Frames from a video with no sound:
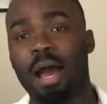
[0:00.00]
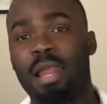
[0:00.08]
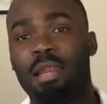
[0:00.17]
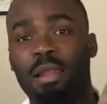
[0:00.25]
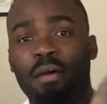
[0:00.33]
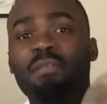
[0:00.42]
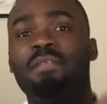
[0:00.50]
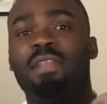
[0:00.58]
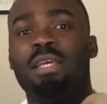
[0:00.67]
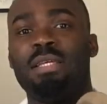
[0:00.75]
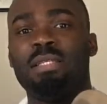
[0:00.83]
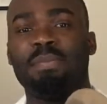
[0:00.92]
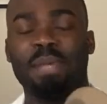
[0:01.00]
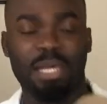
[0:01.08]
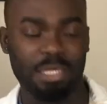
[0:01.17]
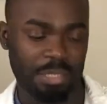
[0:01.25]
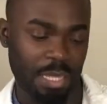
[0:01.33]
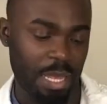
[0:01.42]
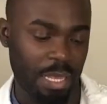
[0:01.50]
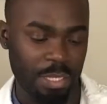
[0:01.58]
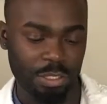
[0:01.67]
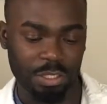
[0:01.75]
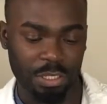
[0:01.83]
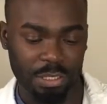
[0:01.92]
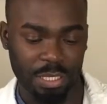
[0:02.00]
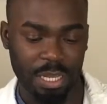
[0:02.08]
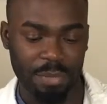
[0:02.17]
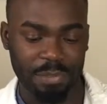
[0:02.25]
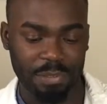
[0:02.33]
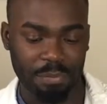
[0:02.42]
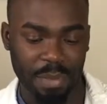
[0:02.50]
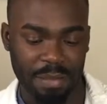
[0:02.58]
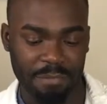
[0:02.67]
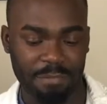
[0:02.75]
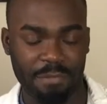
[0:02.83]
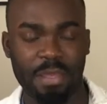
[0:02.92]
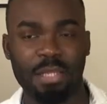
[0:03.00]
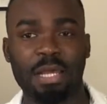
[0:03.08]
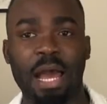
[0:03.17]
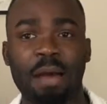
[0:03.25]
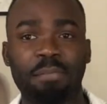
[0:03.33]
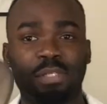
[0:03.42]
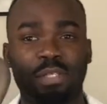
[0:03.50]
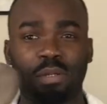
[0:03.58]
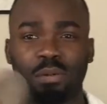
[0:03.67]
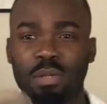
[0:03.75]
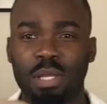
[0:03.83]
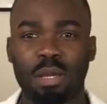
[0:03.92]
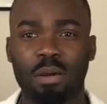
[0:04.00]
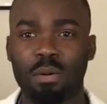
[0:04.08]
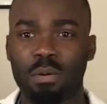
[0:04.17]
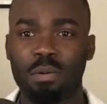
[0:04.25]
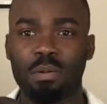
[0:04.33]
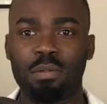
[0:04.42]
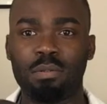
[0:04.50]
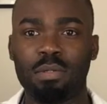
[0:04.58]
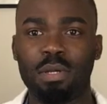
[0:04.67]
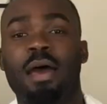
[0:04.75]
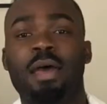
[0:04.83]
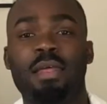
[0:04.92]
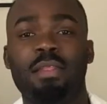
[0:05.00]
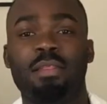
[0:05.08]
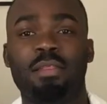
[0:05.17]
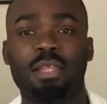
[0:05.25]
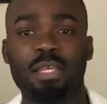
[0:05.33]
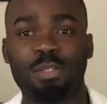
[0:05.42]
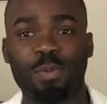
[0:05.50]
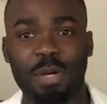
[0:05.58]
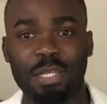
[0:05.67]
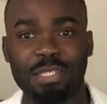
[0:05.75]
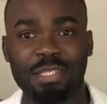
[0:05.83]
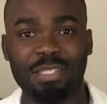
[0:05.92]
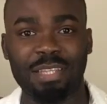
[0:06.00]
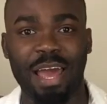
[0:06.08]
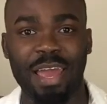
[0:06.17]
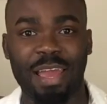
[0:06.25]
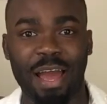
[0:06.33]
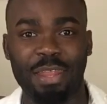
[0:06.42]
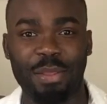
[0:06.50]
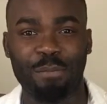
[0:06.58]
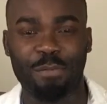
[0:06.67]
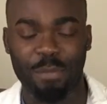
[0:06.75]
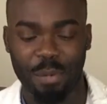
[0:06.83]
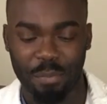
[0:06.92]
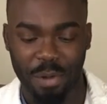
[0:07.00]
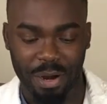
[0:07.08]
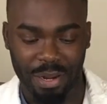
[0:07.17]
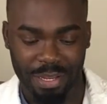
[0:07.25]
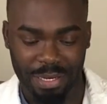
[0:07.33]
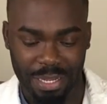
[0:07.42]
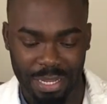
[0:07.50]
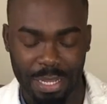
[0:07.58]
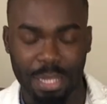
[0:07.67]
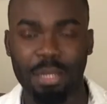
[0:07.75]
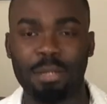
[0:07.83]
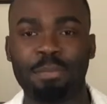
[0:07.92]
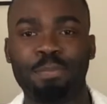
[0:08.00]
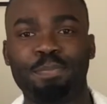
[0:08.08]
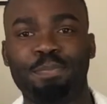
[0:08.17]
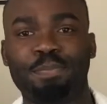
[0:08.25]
I love these because like it just keeps my feet absolutely cool. These ones I got them from American Eagle.